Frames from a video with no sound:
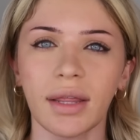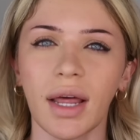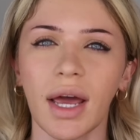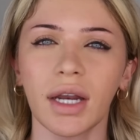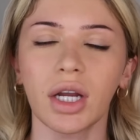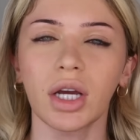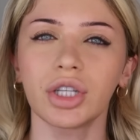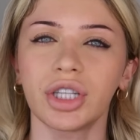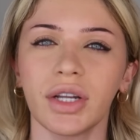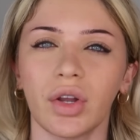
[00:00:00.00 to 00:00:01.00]
And then
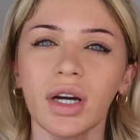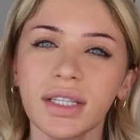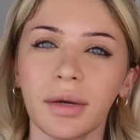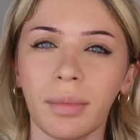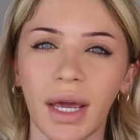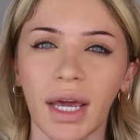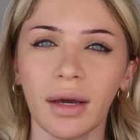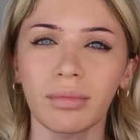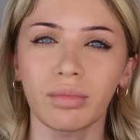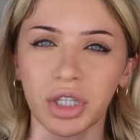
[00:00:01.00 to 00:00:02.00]
she looks at
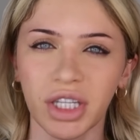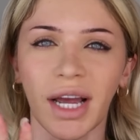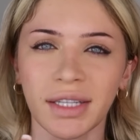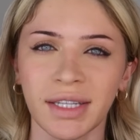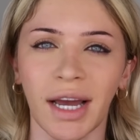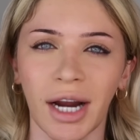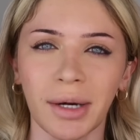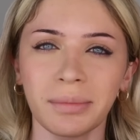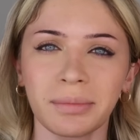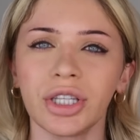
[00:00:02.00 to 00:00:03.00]
me when she gets
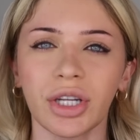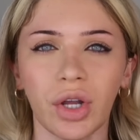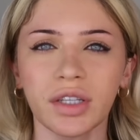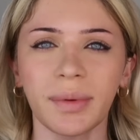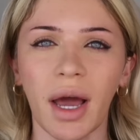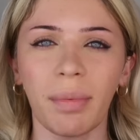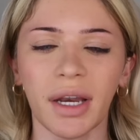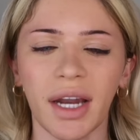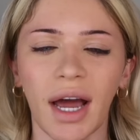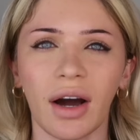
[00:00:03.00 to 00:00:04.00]
there. She looks me up
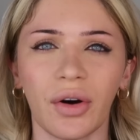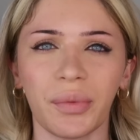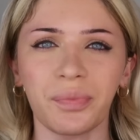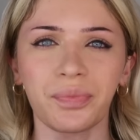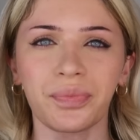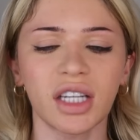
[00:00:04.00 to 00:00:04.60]
and down.